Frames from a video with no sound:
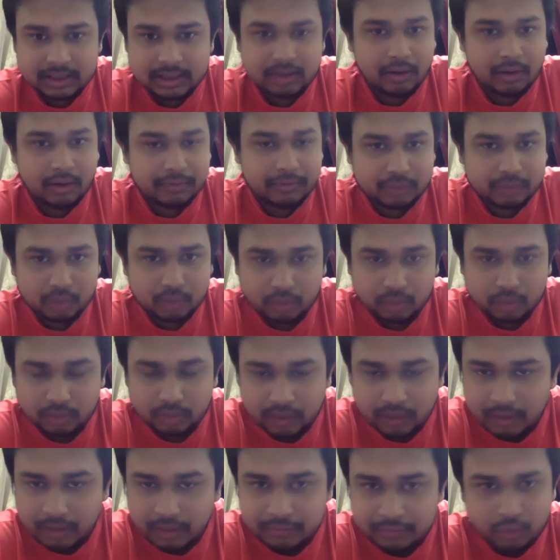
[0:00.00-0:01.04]
You have
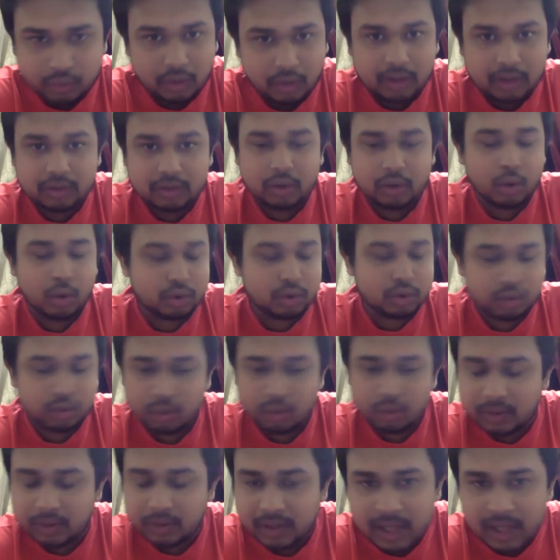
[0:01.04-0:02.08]
to go
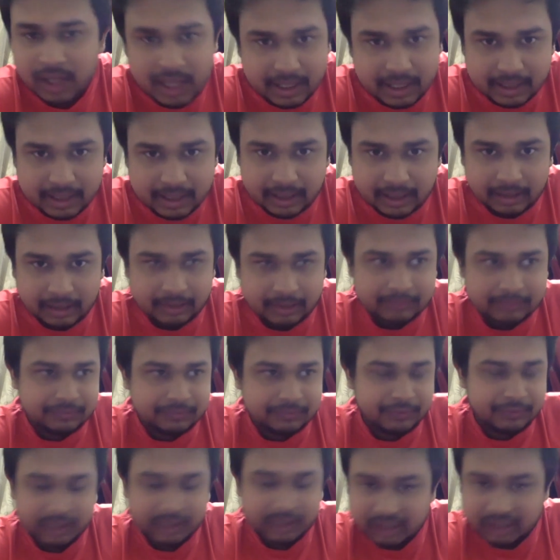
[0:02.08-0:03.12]
through a
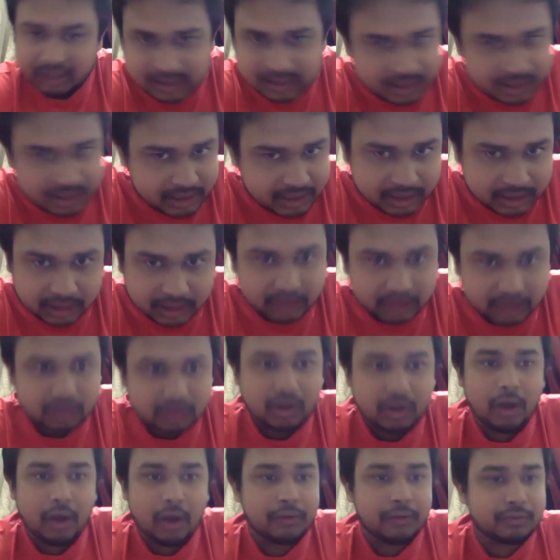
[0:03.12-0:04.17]
fitness training.
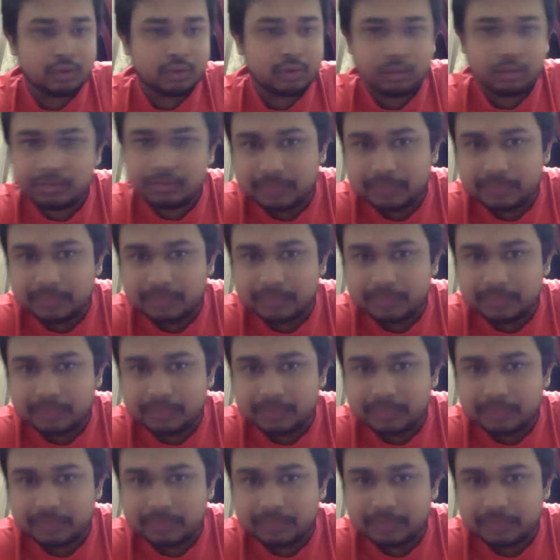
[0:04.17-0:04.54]
You have to,